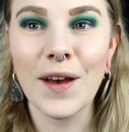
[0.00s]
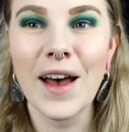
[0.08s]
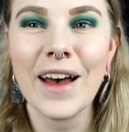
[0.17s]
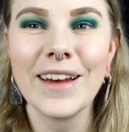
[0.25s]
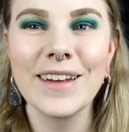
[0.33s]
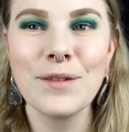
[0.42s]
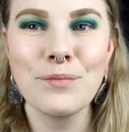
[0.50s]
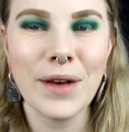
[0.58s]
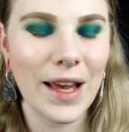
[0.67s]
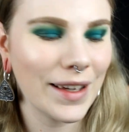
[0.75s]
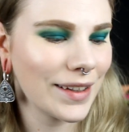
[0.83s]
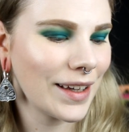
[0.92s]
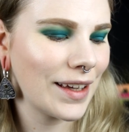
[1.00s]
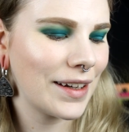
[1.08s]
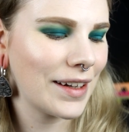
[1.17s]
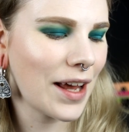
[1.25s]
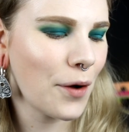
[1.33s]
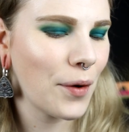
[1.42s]
I am back
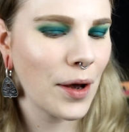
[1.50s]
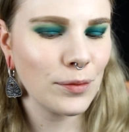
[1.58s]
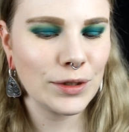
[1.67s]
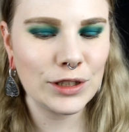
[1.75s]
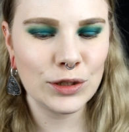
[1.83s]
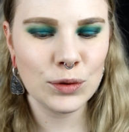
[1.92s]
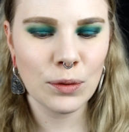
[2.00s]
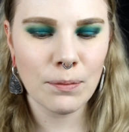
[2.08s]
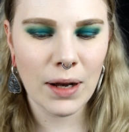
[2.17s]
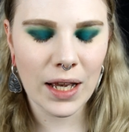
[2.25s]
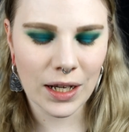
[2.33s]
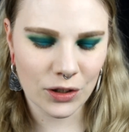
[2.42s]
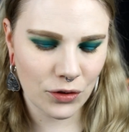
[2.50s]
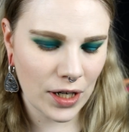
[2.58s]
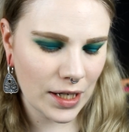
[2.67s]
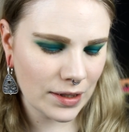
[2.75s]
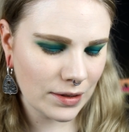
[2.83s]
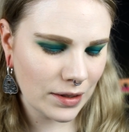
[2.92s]
and now I will do my under
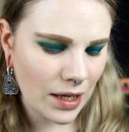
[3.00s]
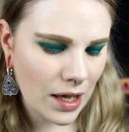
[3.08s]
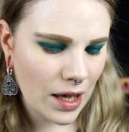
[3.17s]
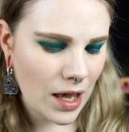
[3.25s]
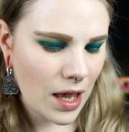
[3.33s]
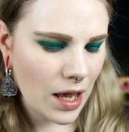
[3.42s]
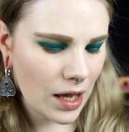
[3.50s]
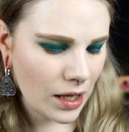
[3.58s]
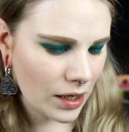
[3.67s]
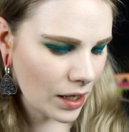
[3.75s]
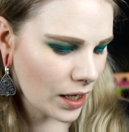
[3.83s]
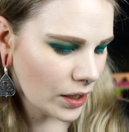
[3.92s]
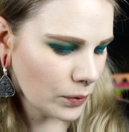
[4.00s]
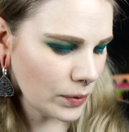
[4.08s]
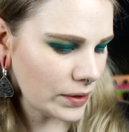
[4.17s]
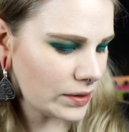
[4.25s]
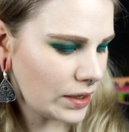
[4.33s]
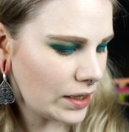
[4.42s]
eyes. And I
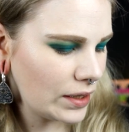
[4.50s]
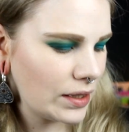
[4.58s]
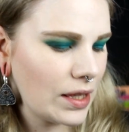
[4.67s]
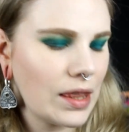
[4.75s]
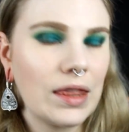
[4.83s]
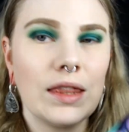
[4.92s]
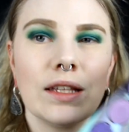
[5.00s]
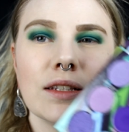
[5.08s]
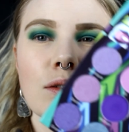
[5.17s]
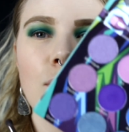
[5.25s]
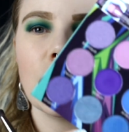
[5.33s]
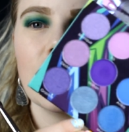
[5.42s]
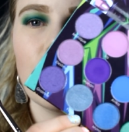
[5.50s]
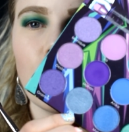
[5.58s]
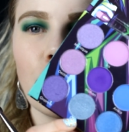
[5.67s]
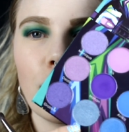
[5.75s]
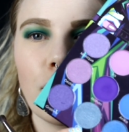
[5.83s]
will take this one,